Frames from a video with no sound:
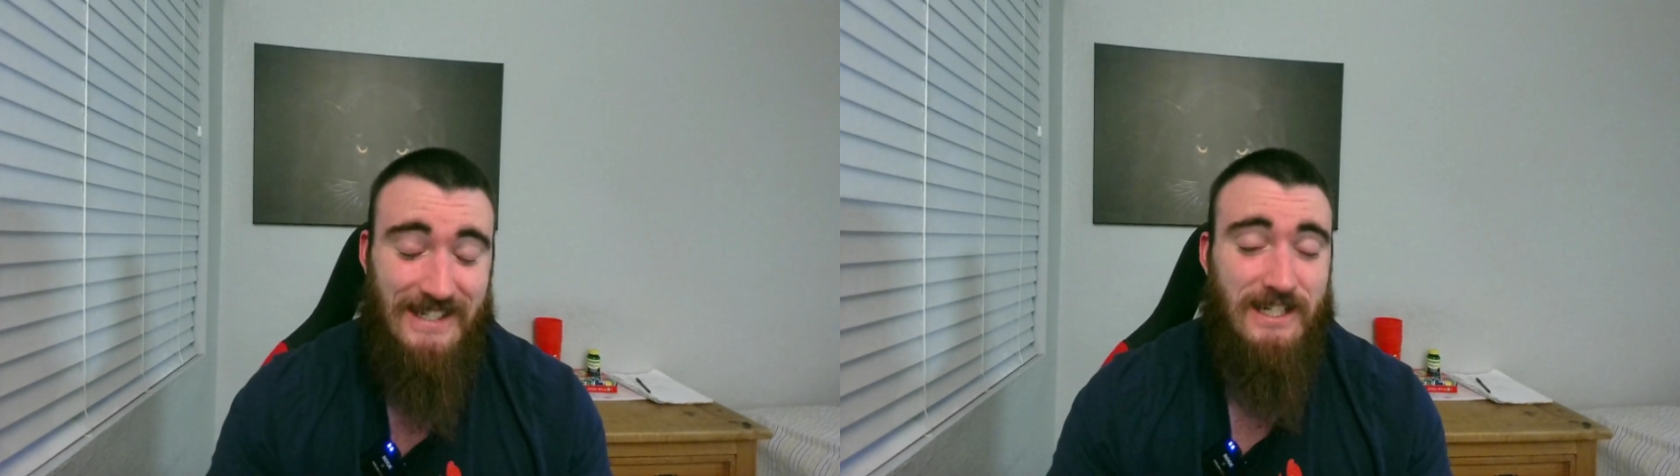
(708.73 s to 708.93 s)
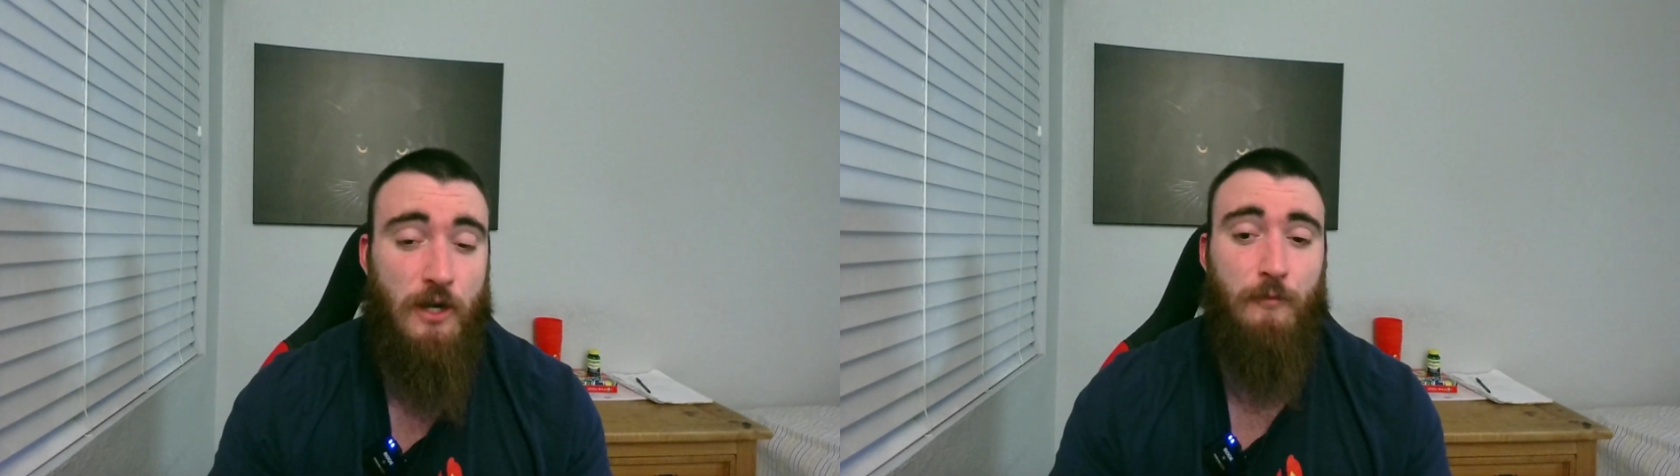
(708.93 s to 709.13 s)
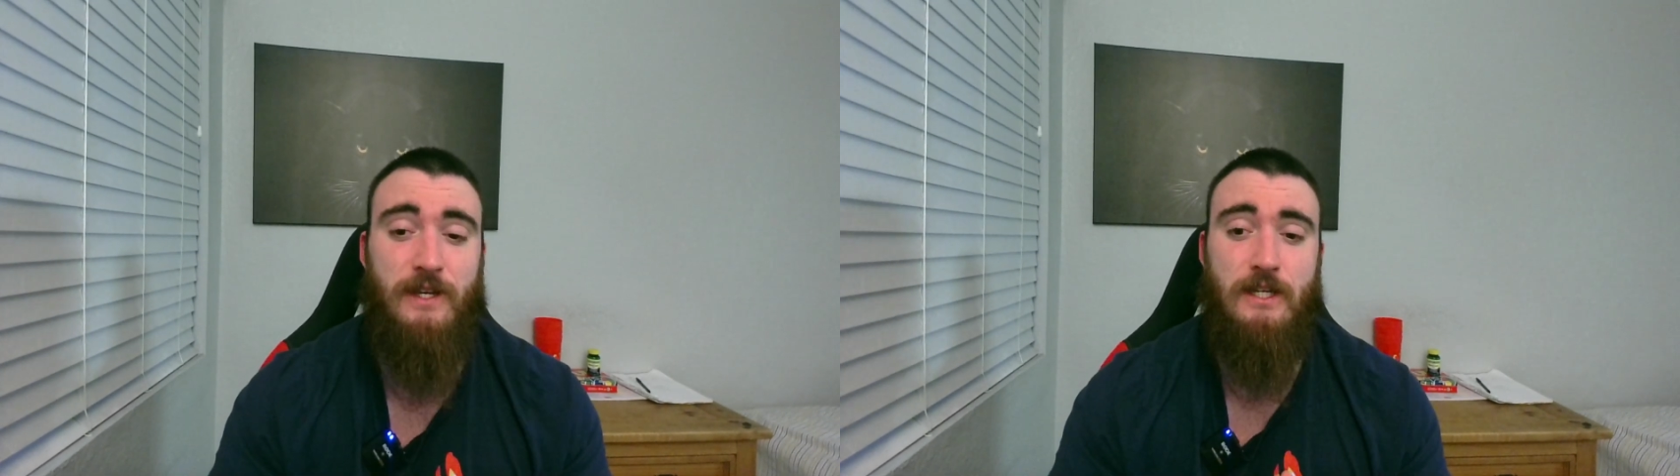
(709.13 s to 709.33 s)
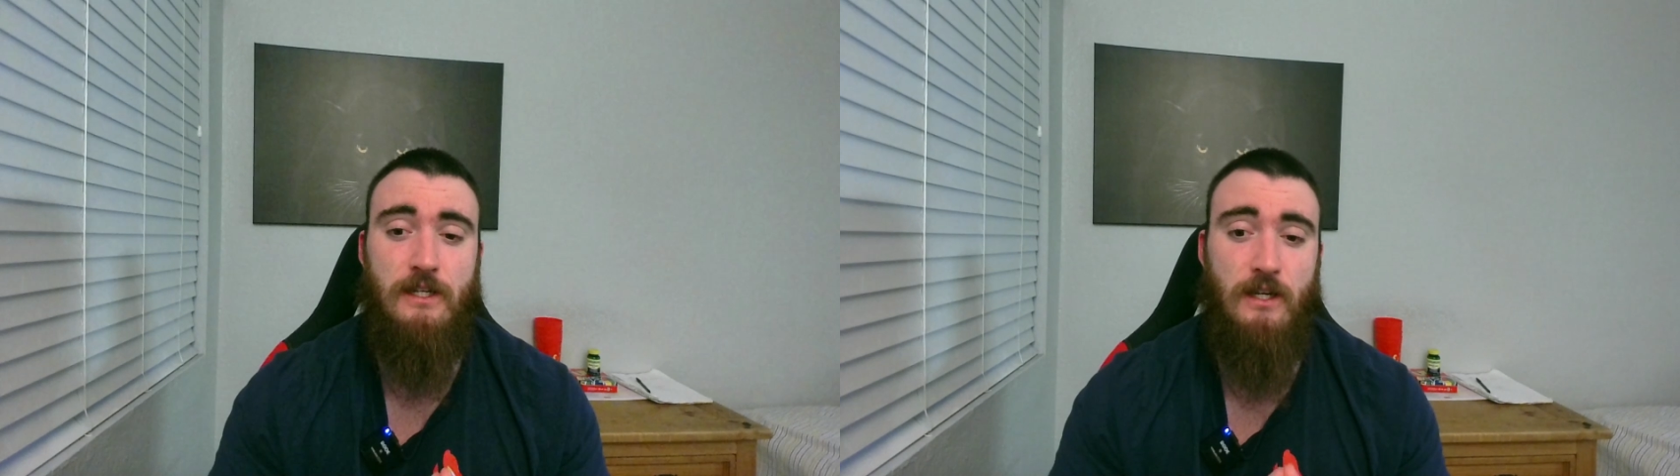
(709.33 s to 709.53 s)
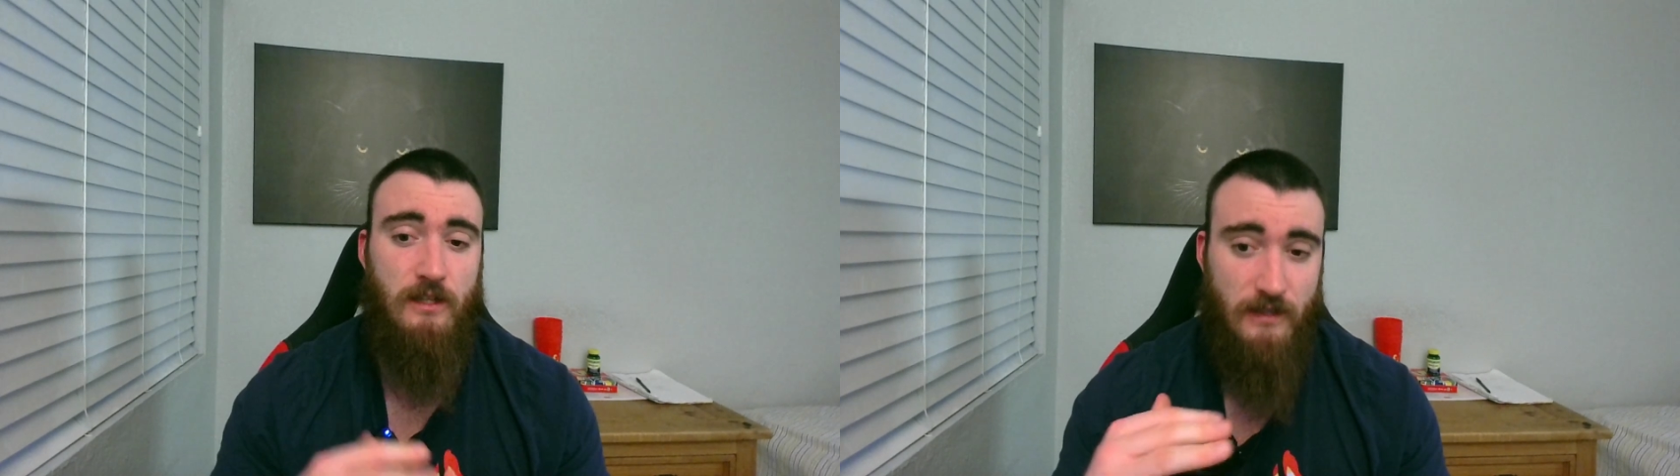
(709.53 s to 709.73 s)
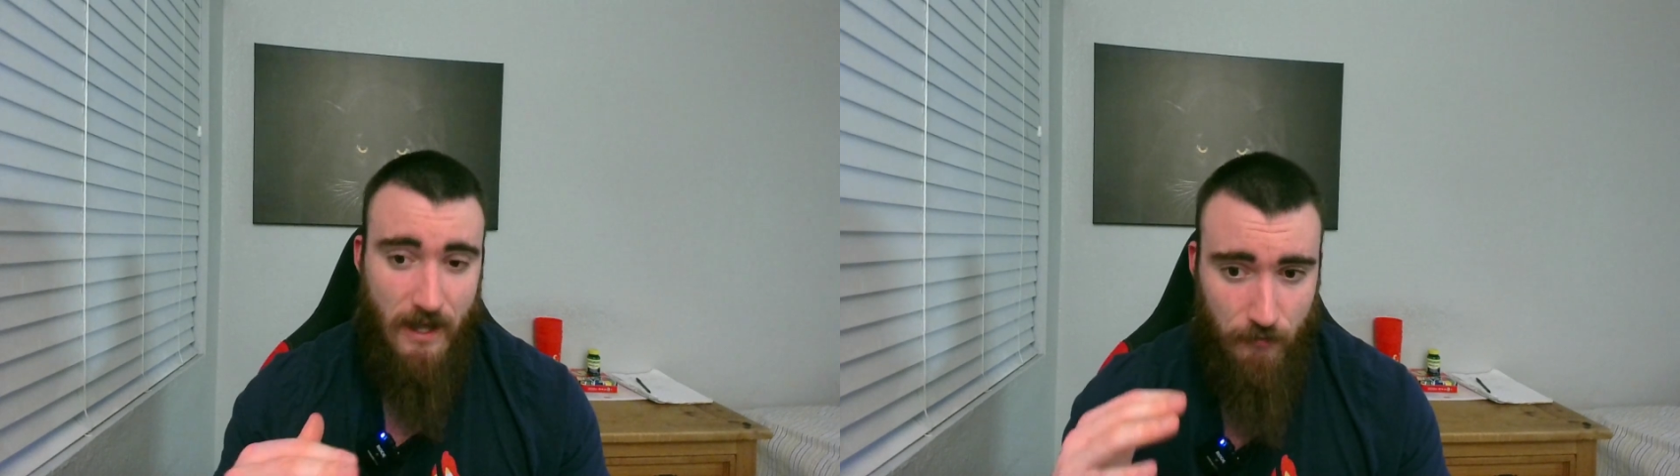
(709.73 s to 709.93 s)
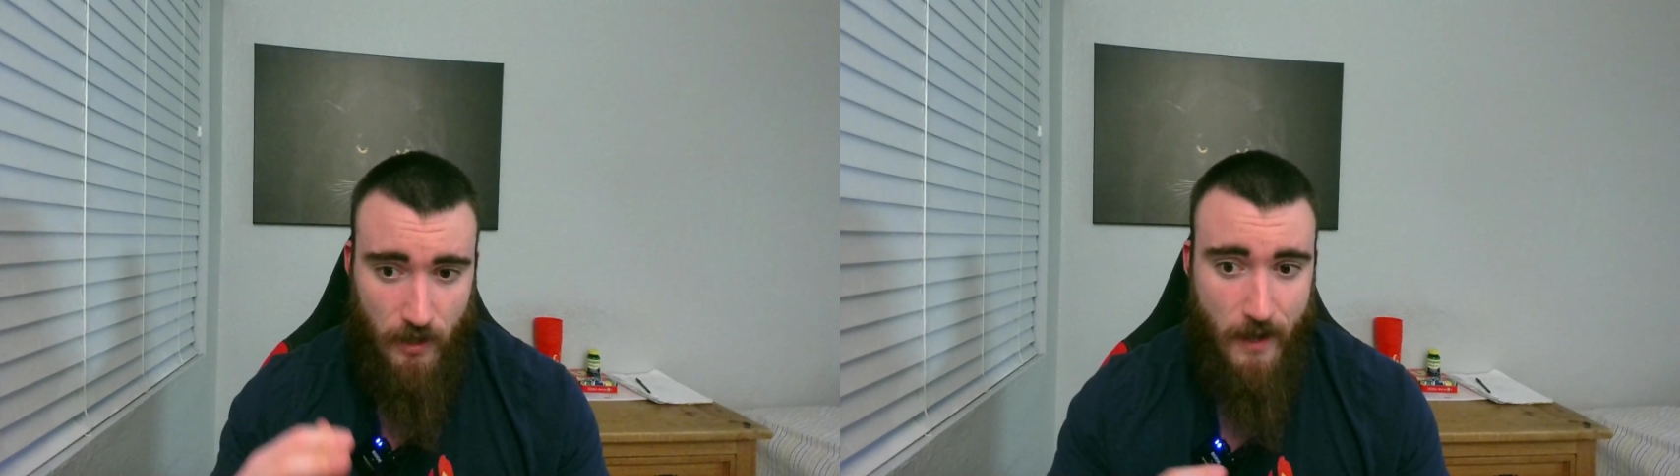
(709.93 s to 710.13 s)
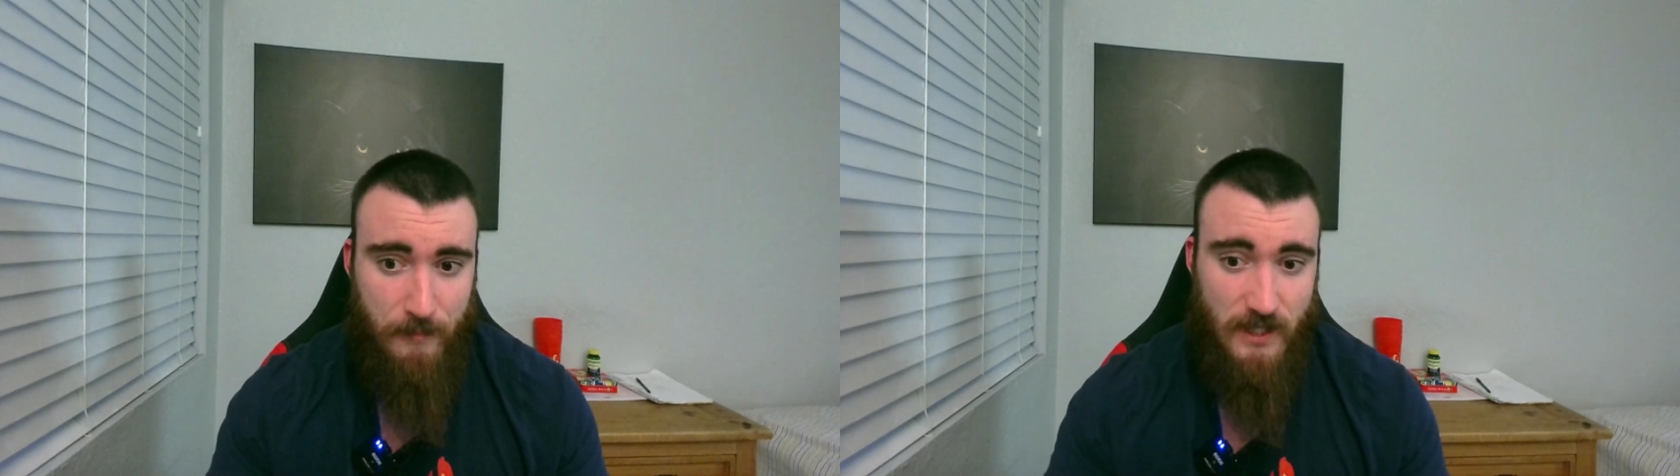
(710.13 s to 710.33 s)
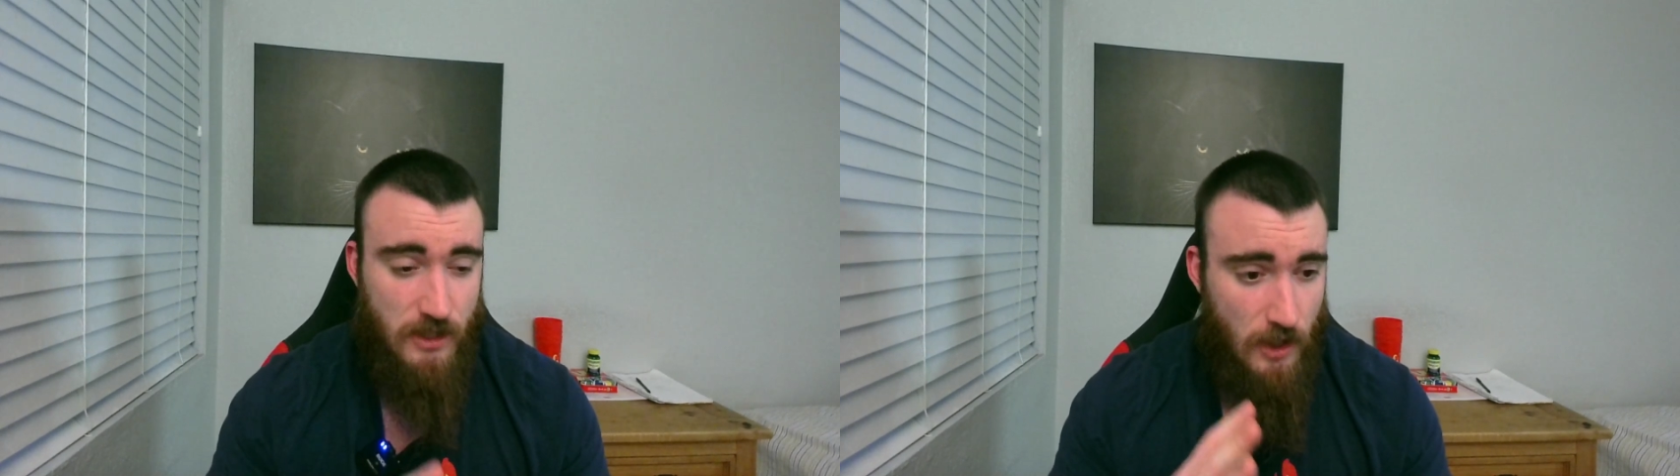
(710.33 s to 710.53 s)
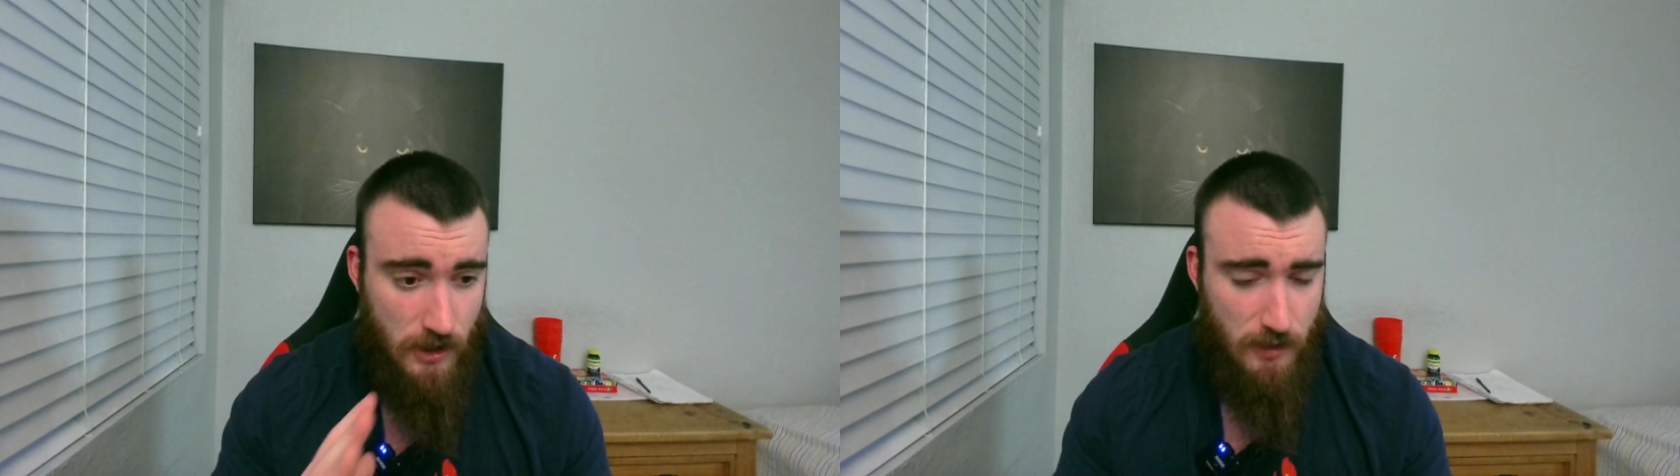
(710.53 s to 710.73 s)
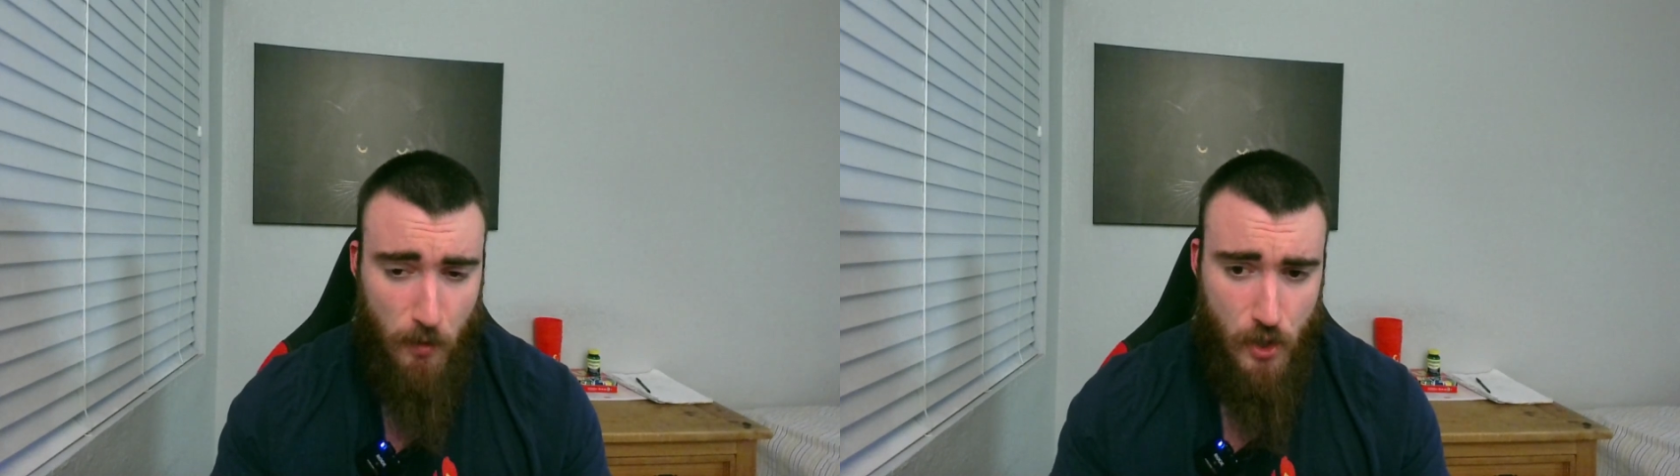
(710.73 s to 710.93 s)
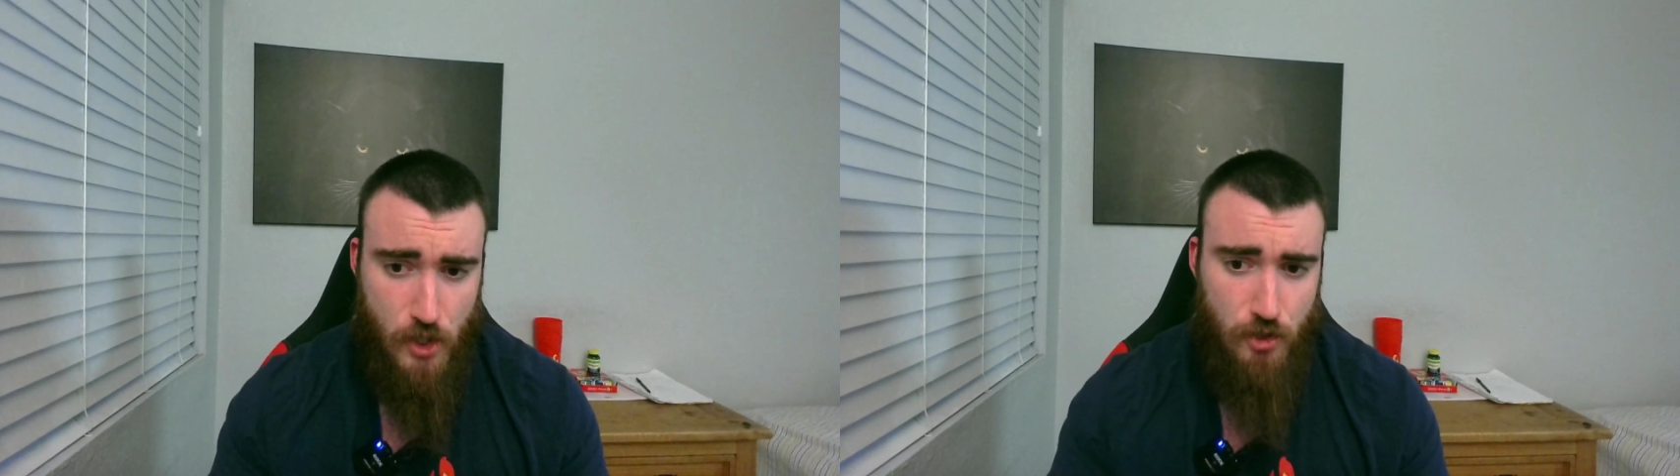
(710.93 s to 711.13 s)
that's helped me level up is a smarter